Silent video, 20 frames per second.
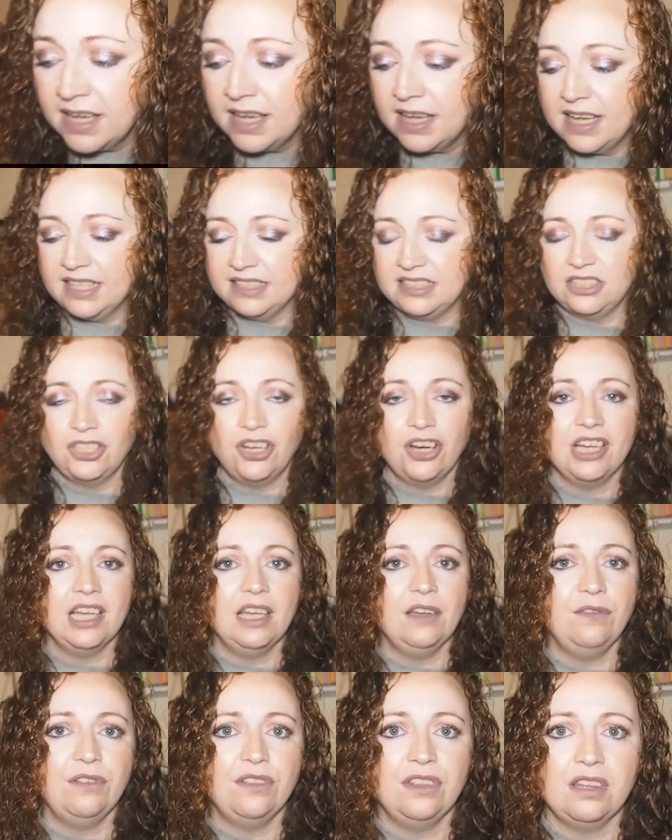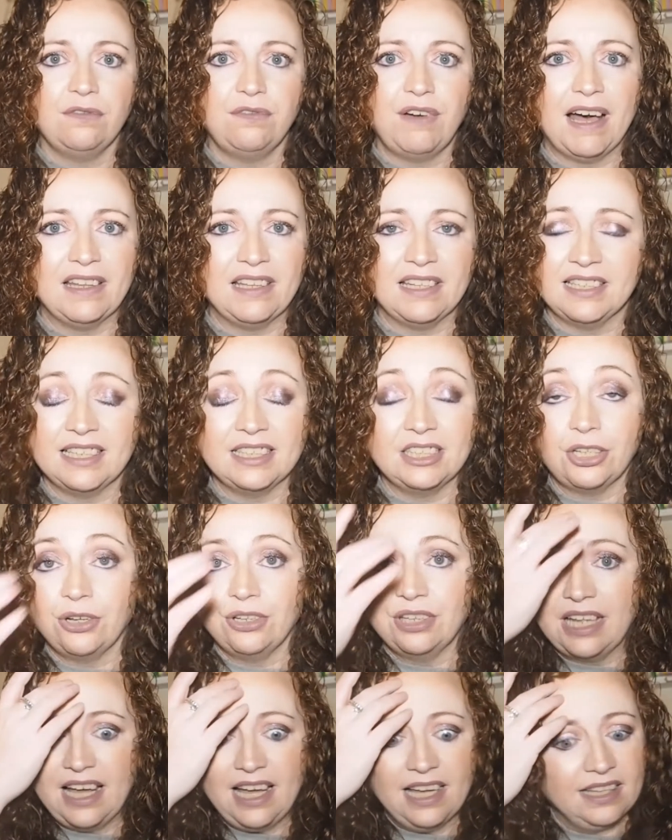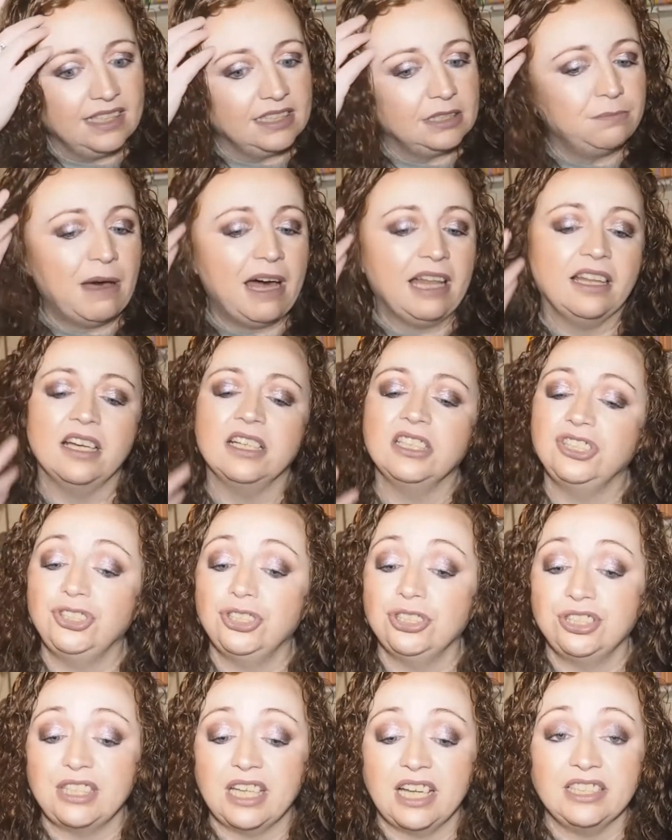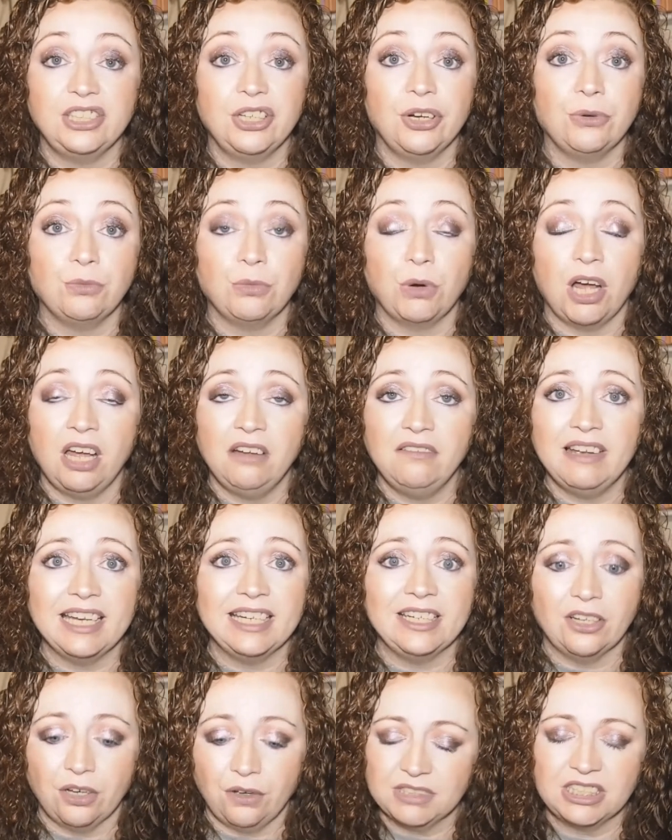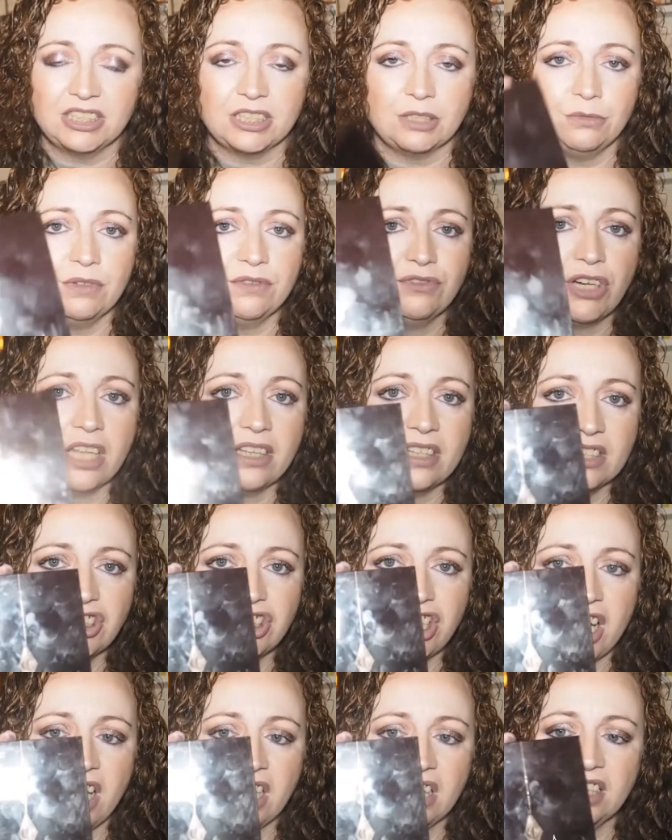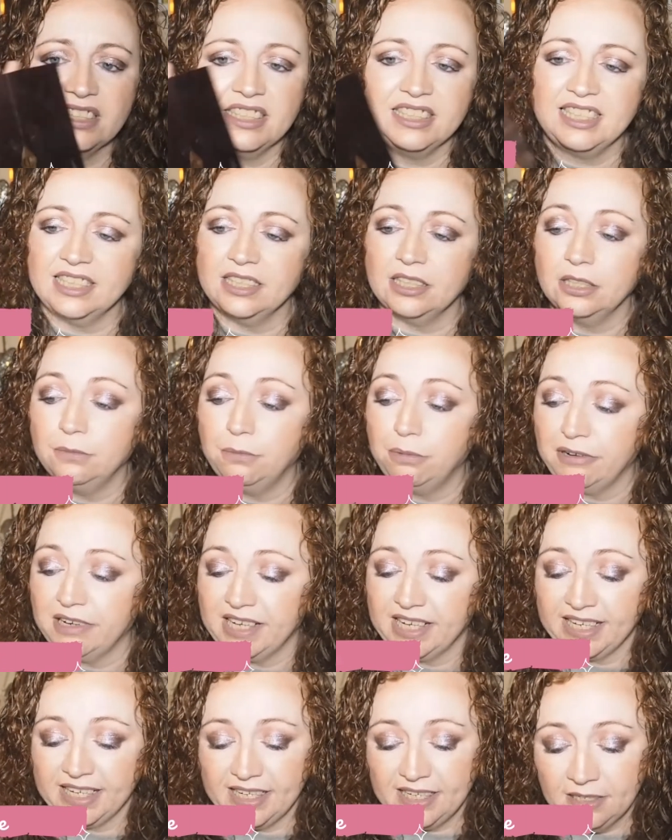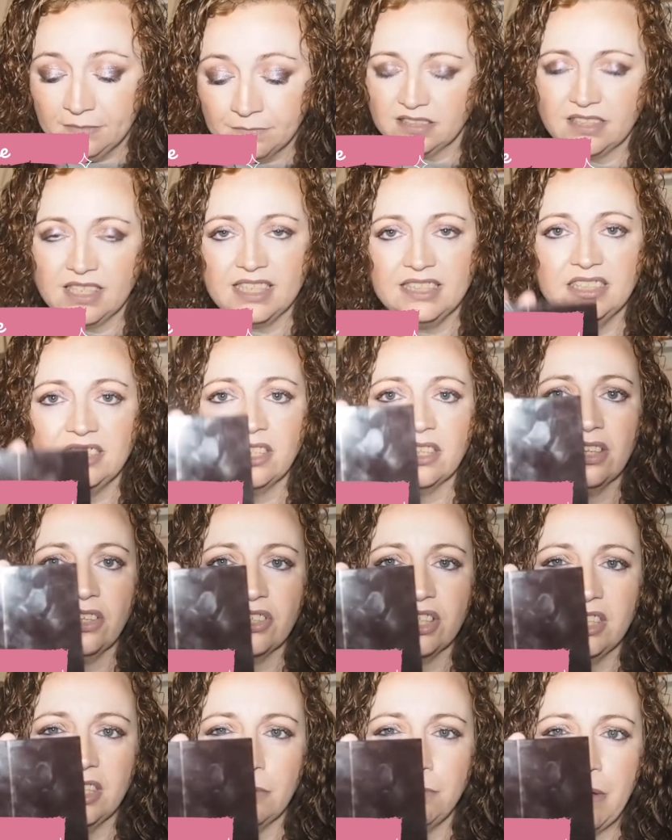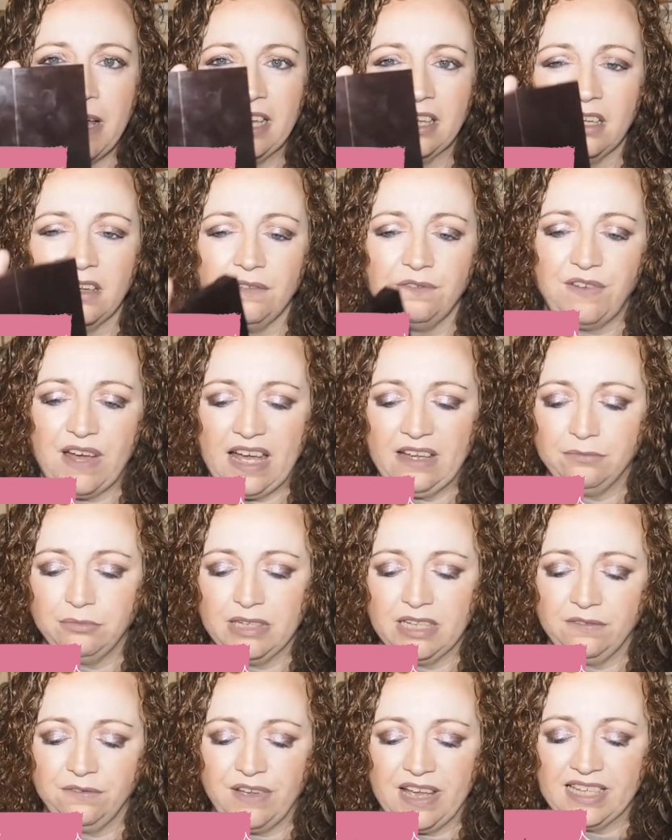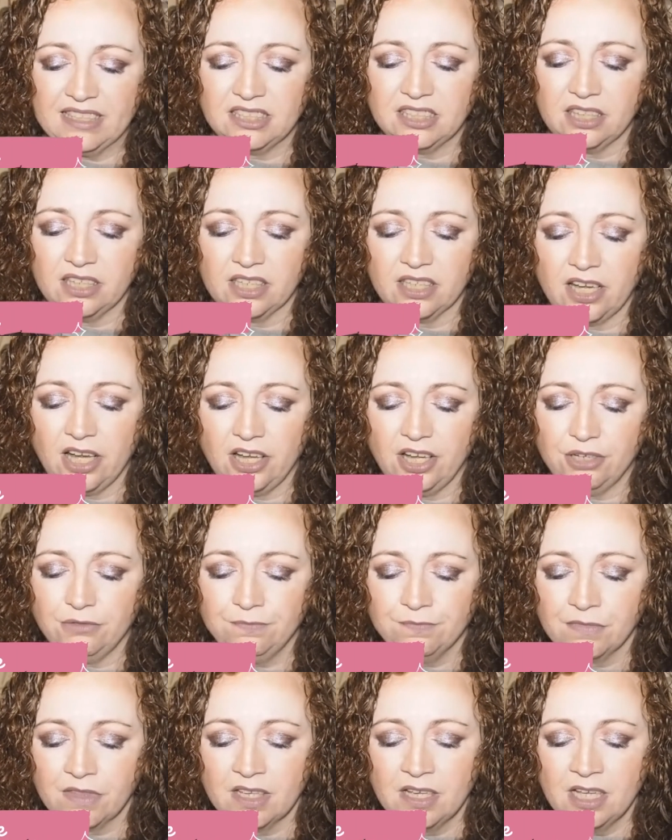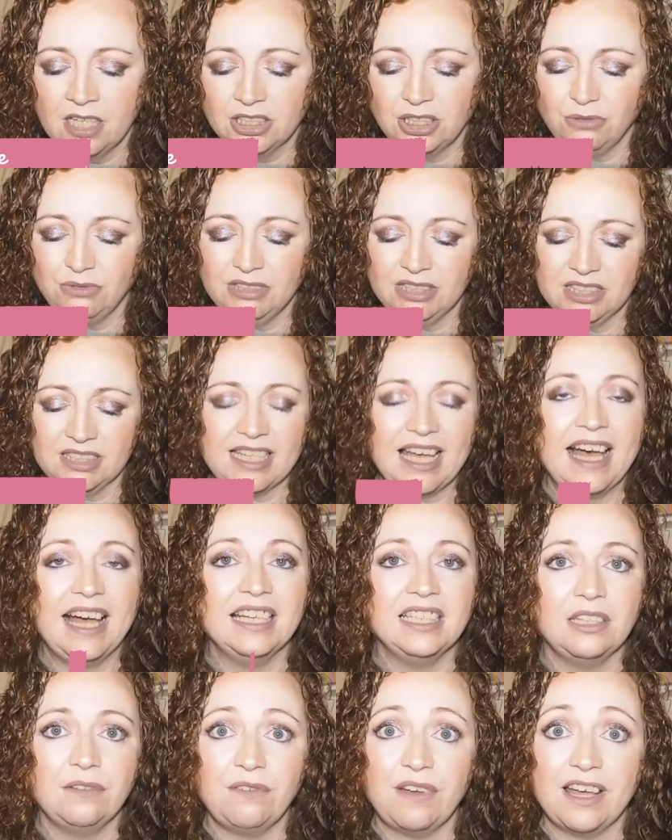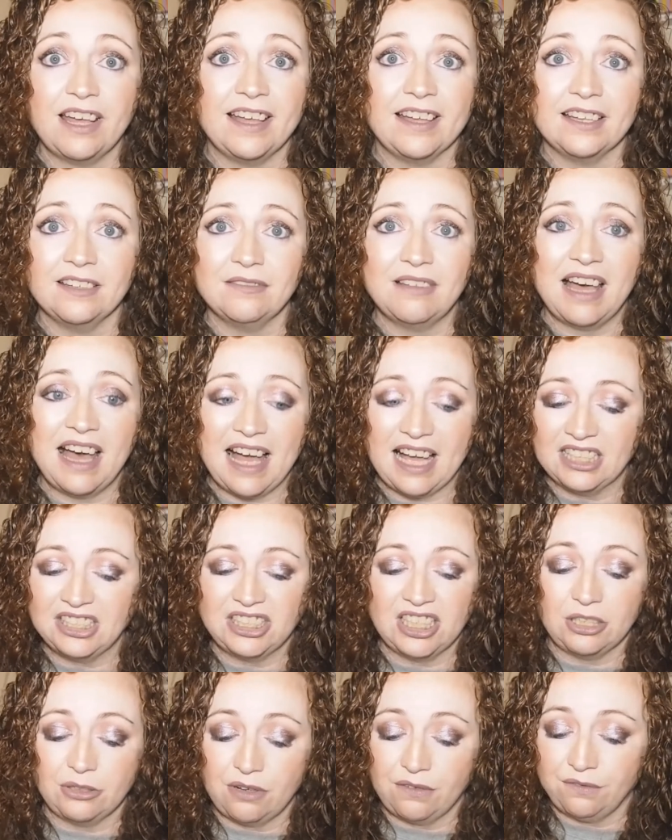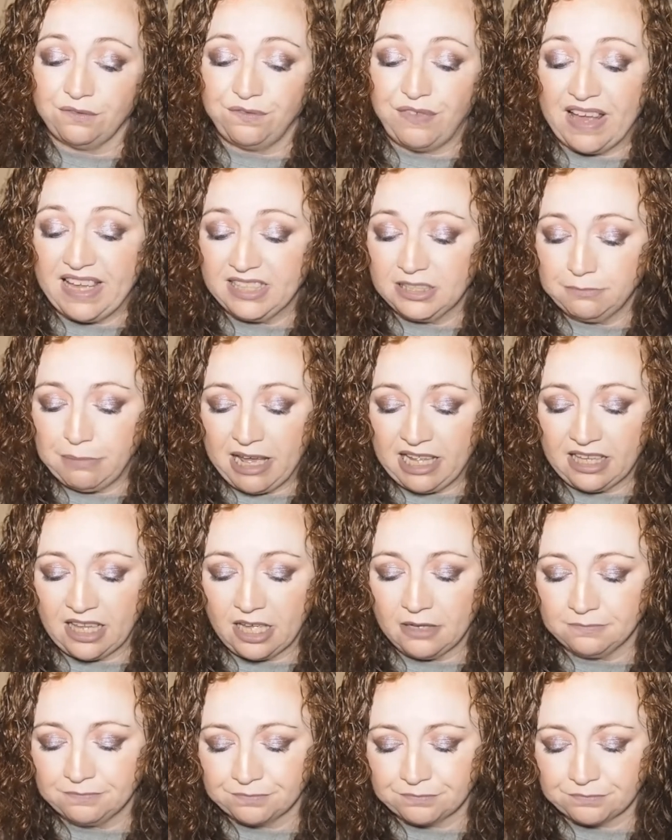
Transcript: it's not even the fact that I don't like this palette, it's just I don't wear it enough. So we've got the Charlotte Tilbury Instant Look in the Palette five minute Face on the Go. So it's kind of a eyeshadow and face palette,